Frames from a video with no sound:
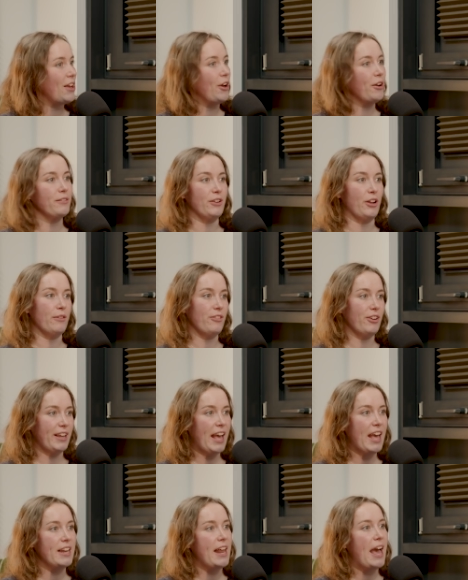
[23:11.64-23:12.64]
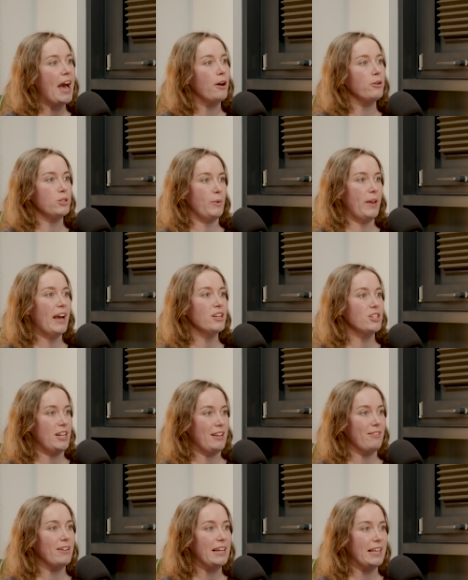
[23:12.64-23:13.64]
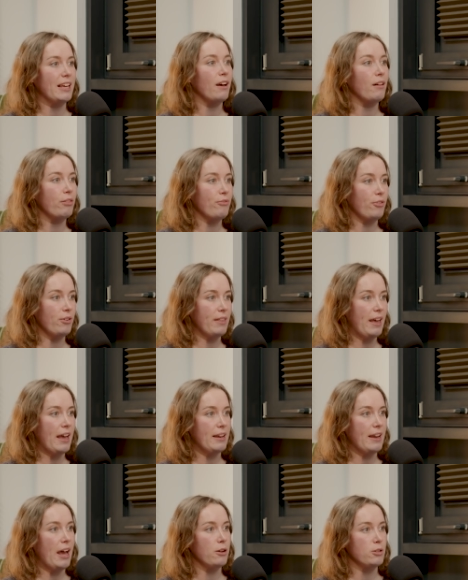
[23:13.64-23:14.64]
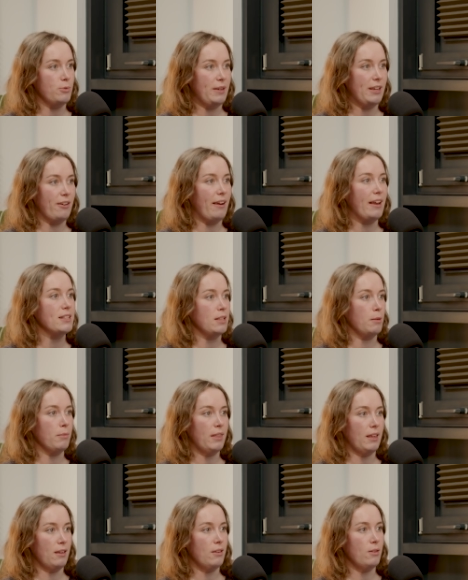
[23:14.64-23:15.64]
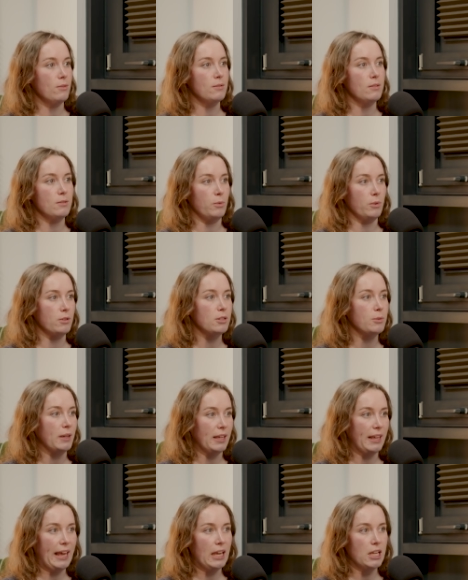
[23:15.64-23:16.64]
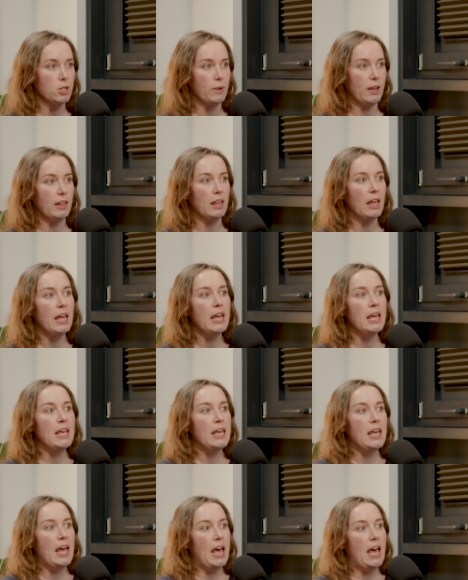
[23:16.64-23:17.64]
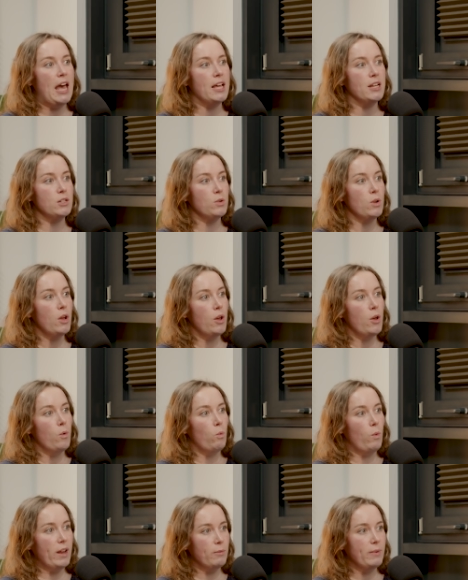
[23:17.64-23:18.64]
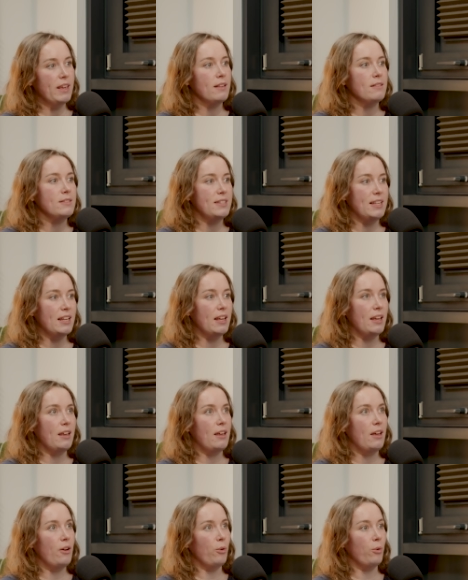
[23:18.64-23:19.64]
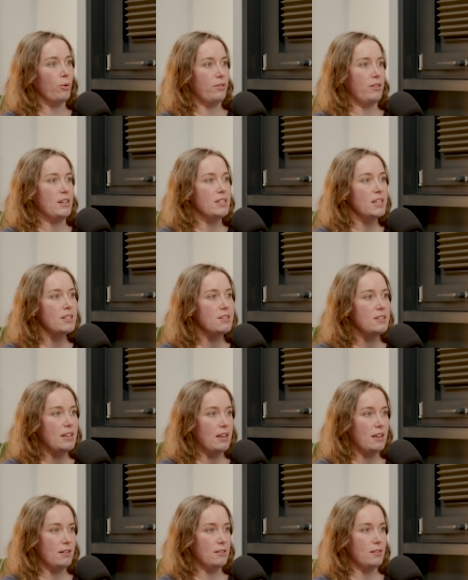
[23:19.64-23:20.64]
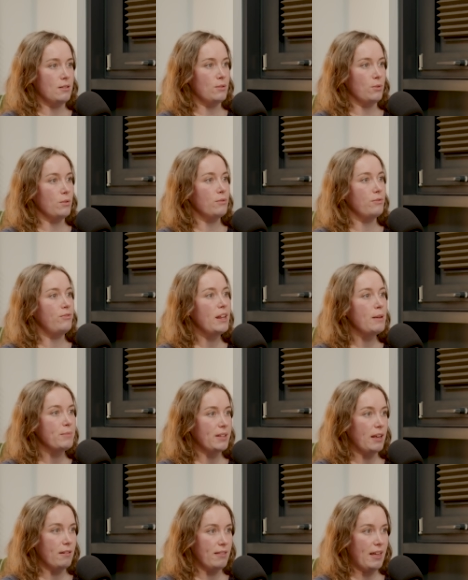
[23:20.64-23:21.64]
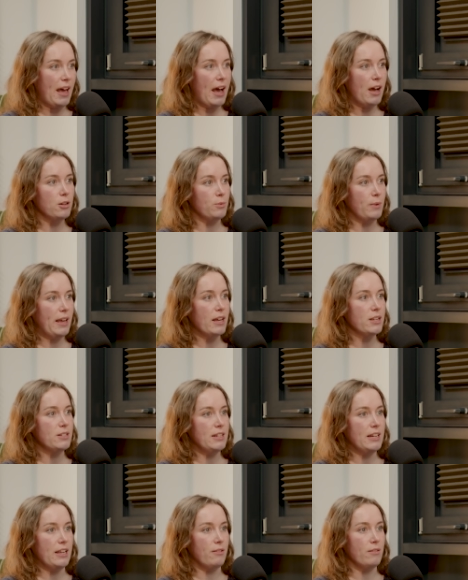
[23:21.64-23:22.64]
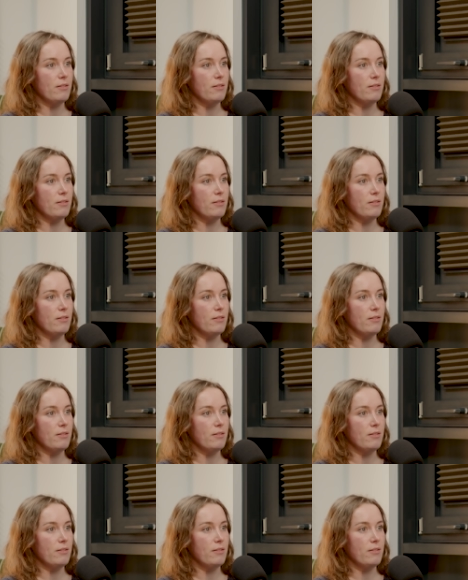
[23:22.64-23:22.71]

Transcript: over and over again. How do we actually really cut through that, and how do we create something users want to engage with? And when we consider authenticity as the sort of flip side of that, how do we actually